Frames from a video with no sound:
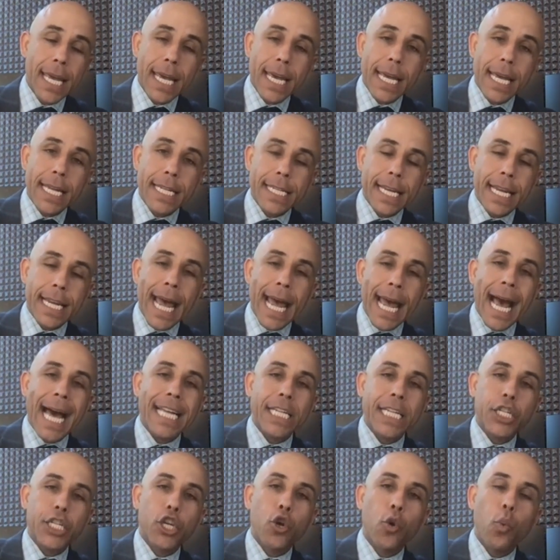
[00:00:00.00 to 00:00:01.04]
It's going to
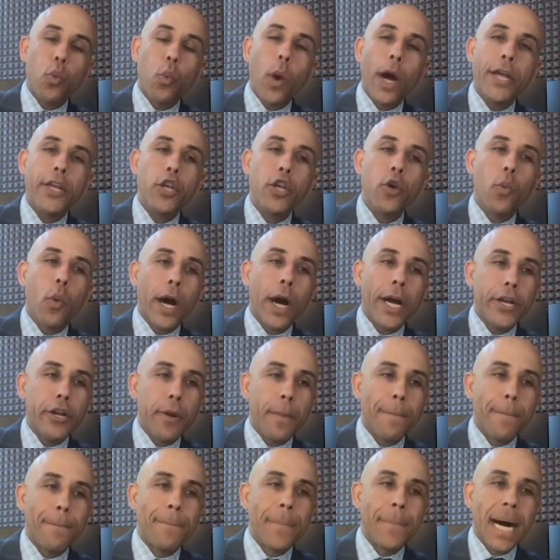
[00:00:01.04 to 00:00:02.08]
ask you what you want
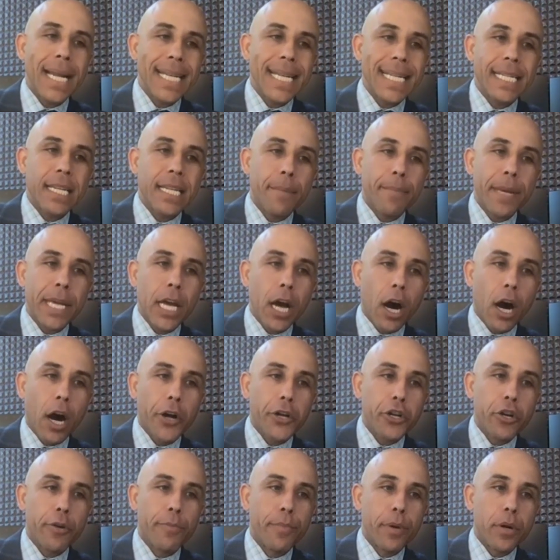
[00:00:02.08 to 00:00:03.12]
your button to be on
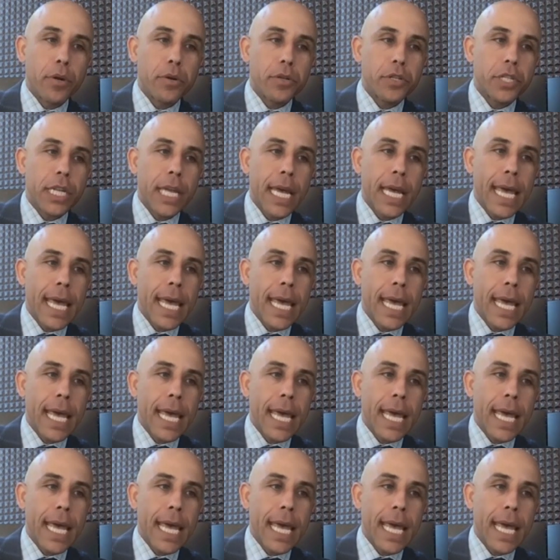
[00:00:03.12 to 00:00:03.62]
your boost.